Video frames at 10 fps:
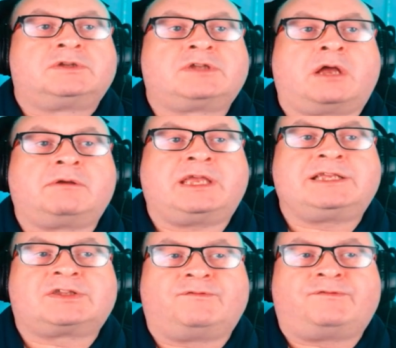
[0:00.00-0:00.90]
So
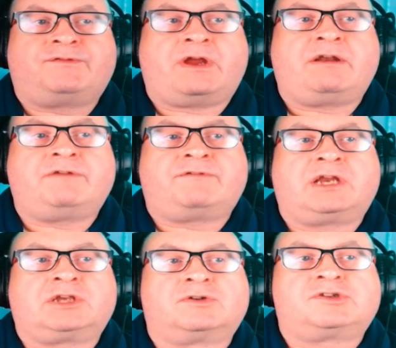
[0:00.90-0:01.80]
it's a very,
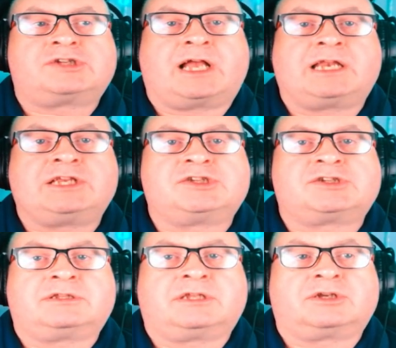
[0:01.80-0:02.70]
very good
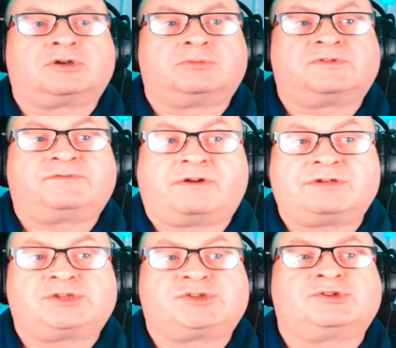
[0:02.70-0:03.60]
challenge that comes
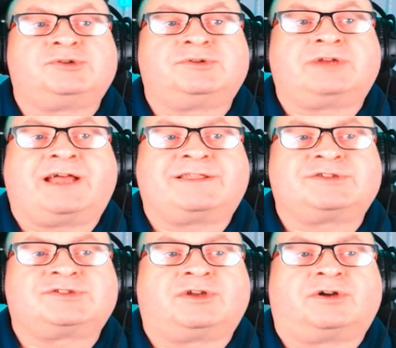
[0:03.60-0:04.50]
very soon at
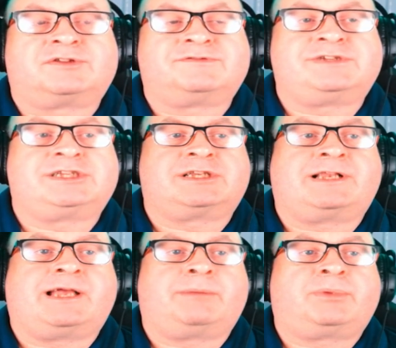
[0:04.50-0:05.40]
the start of each
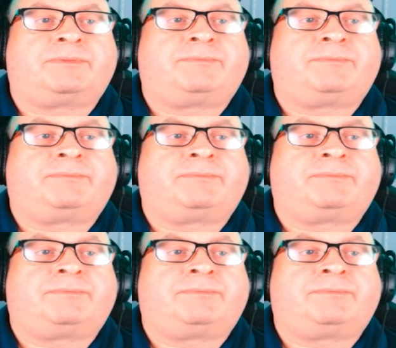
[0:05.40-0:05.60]
lap.